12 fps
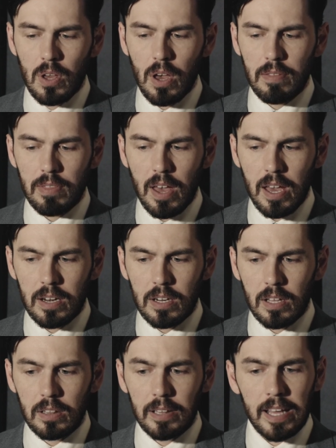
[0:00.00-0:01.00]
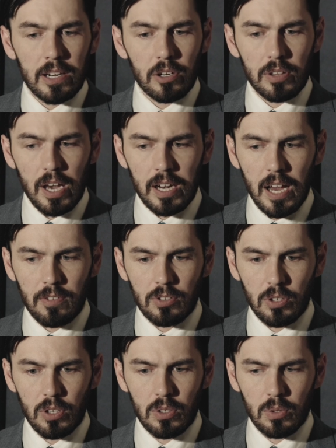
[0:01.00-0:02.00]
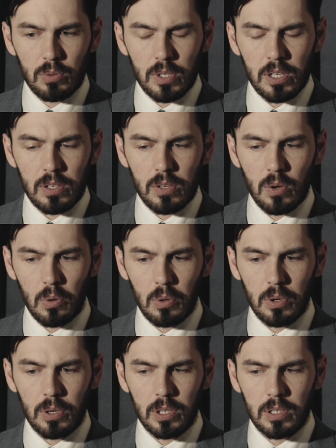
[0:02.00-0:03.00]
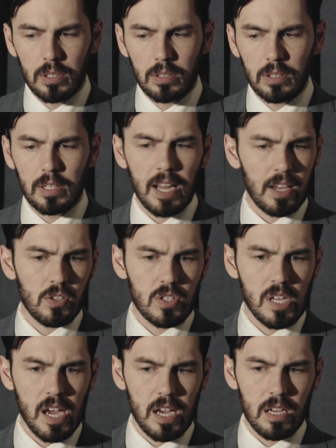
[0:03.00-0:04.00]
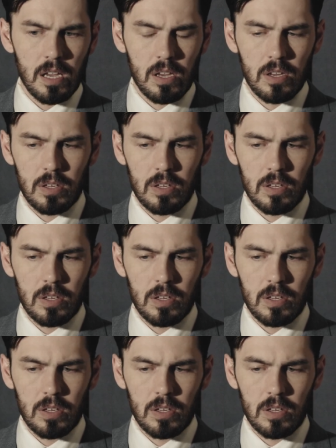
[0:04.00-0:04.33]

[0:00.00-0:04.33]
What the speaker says: And then later that afternoon, or the next day,